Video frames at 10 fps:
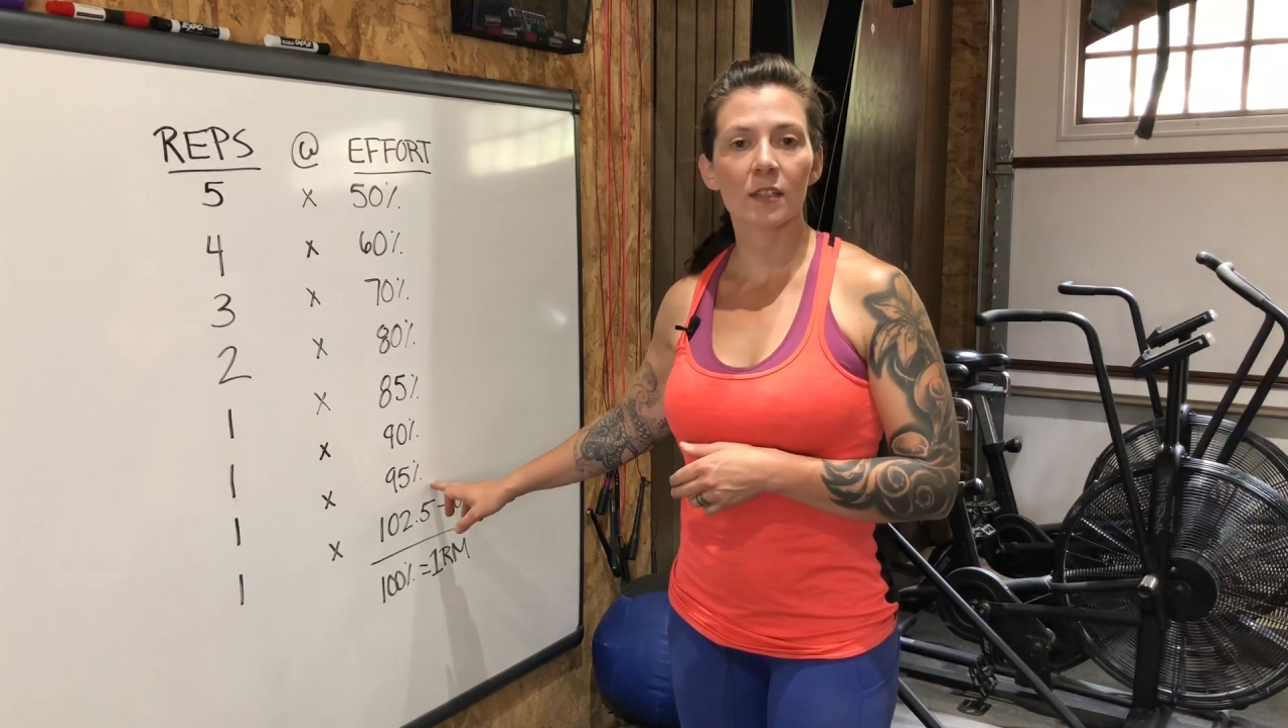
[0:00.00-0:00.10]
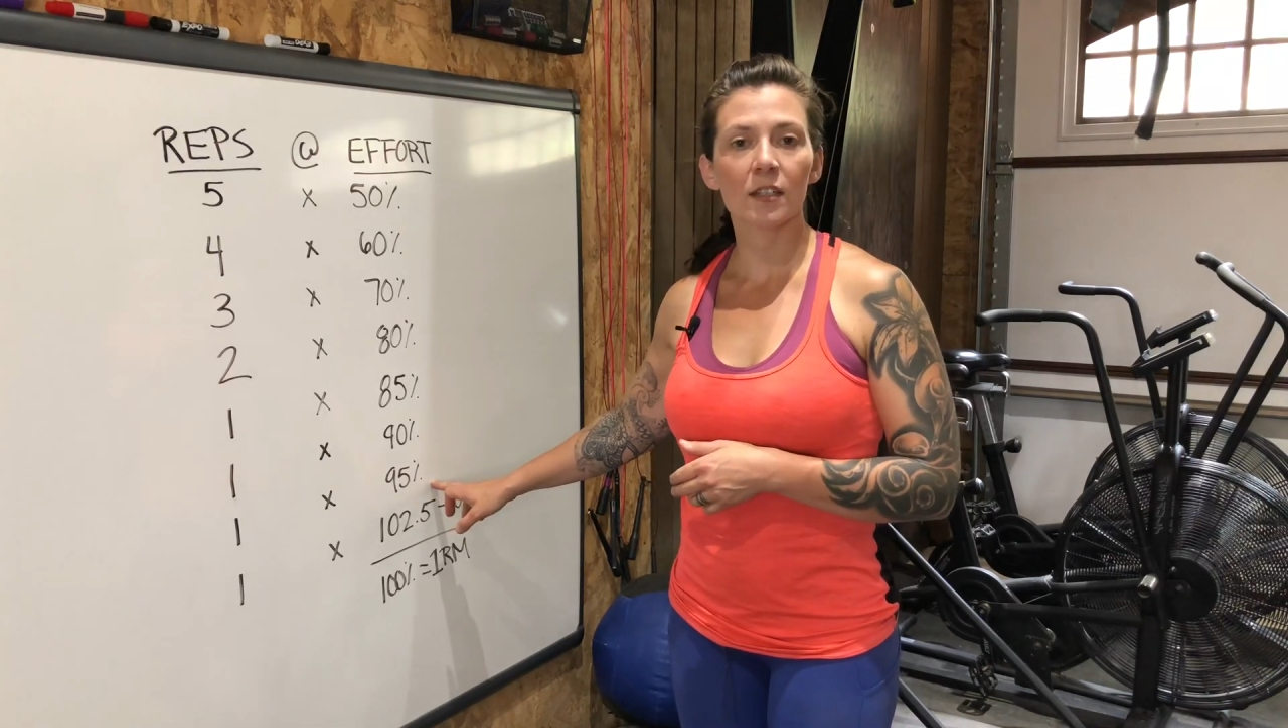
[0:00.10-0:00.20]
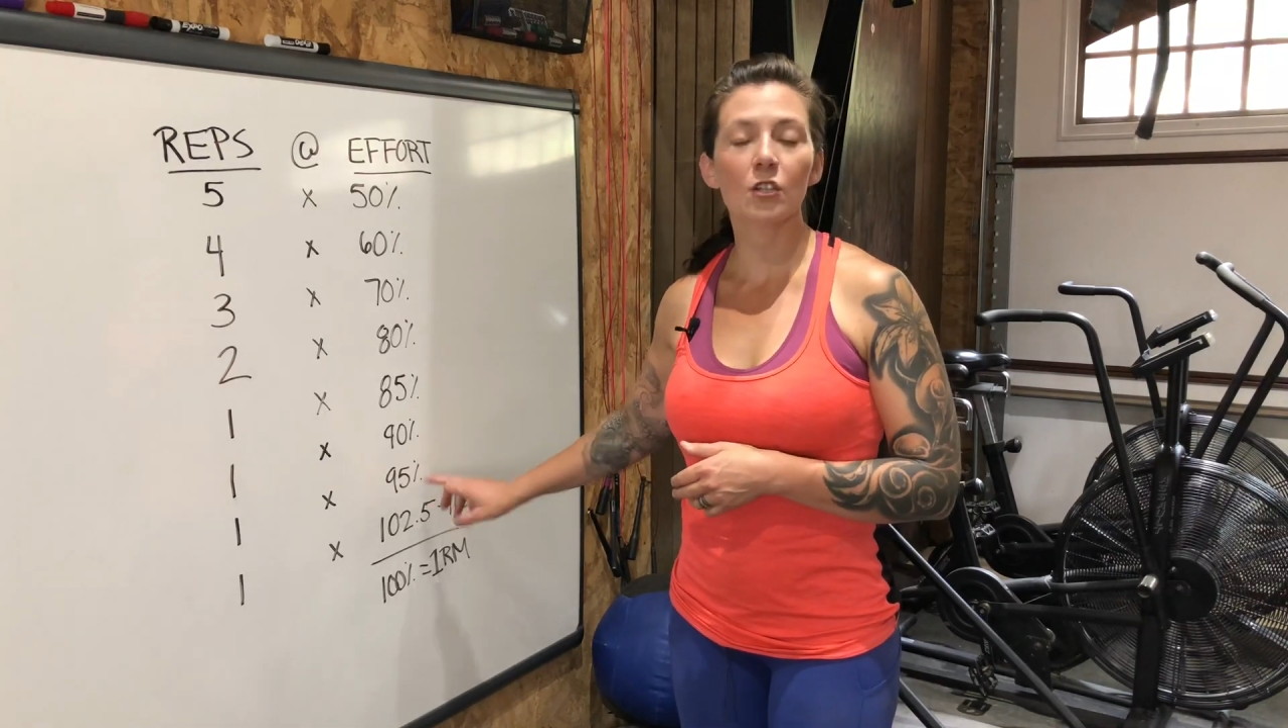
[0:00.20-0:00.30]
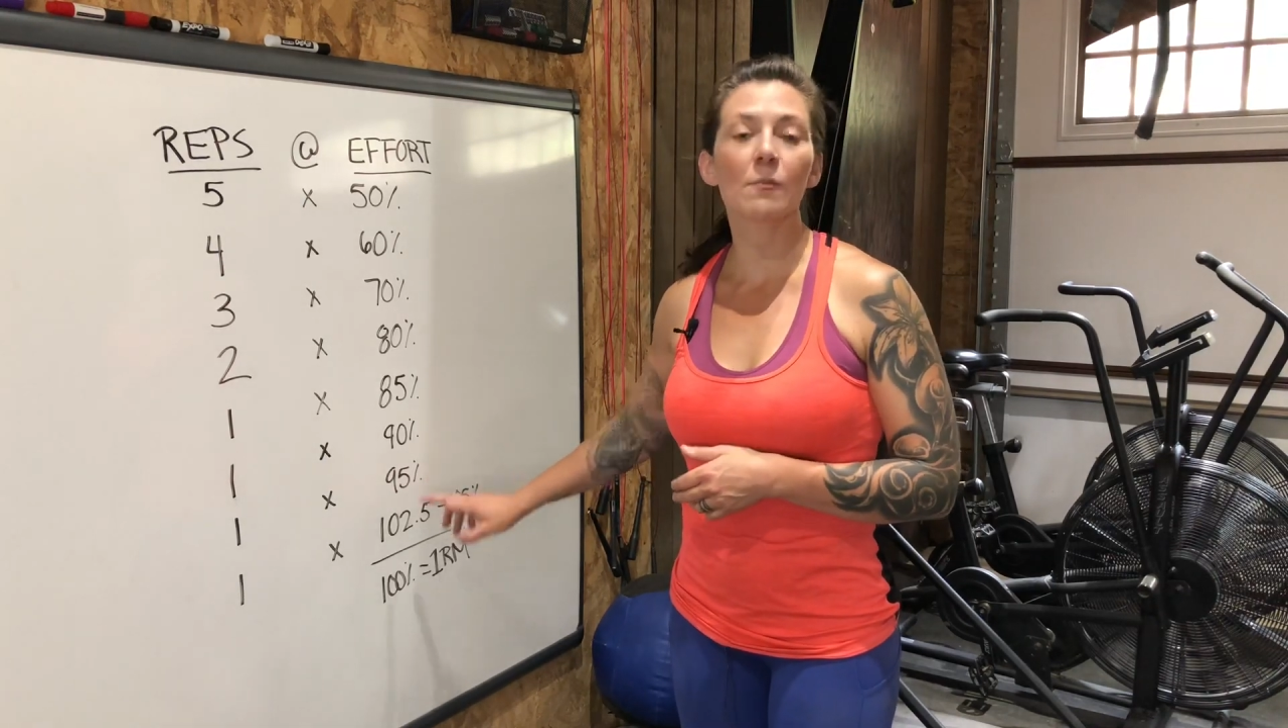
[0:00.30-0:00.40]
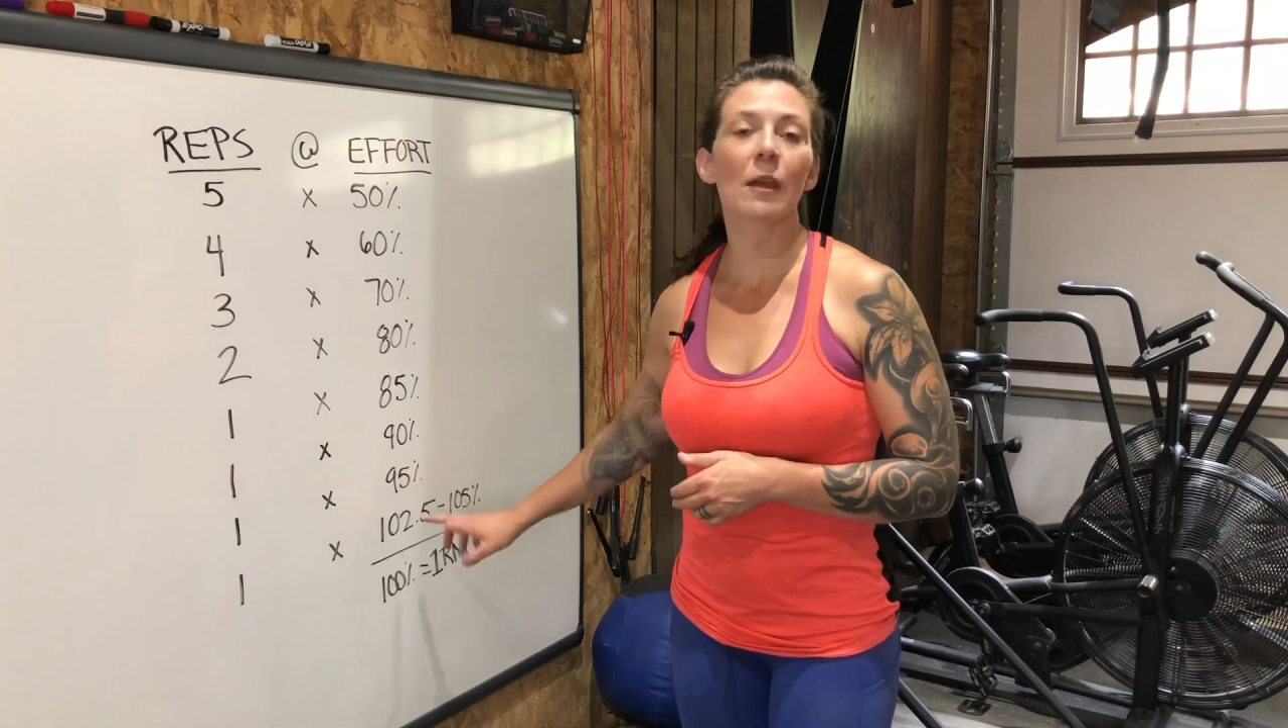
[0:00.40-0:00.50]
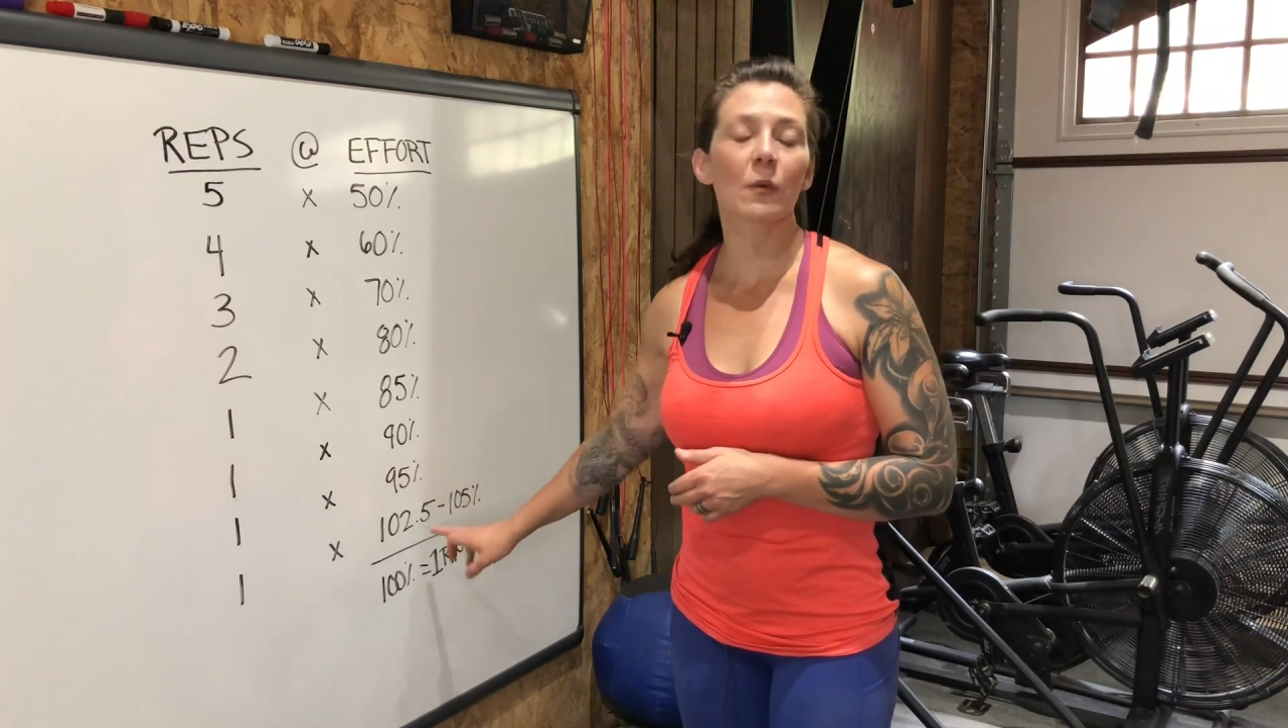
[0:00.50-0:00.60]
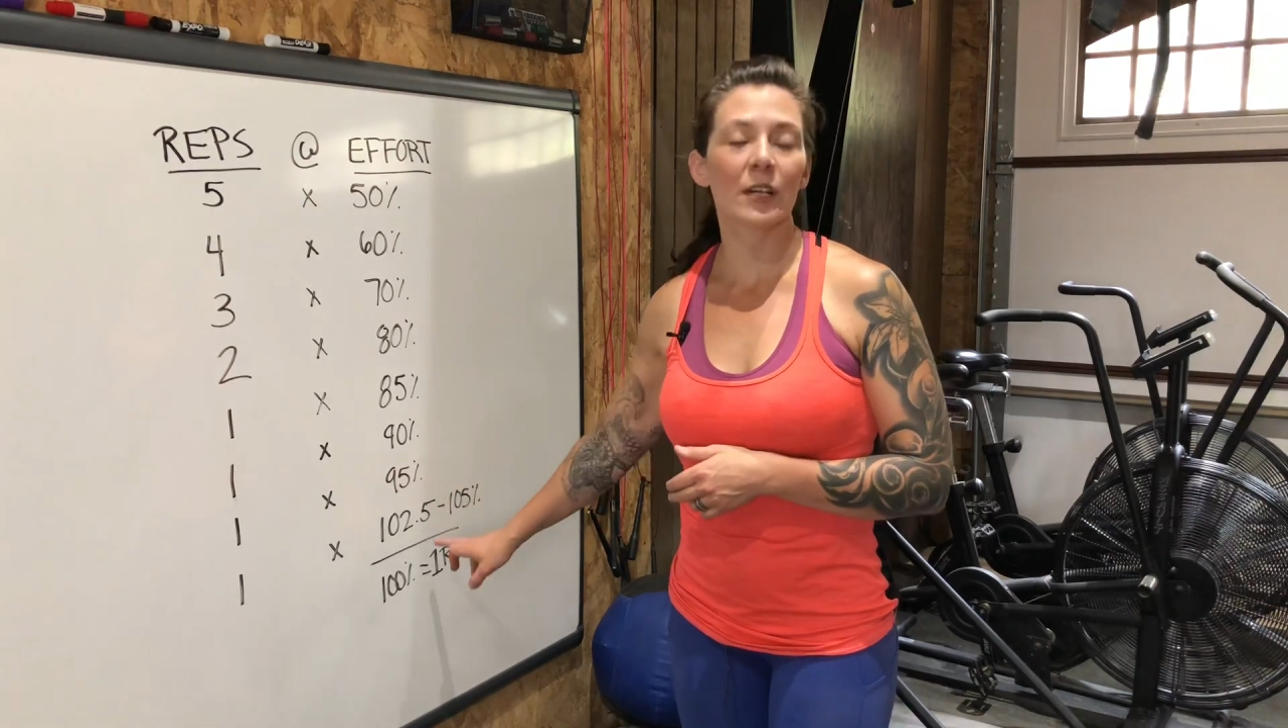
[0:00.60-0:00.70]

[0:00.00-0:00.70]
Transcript: then you might want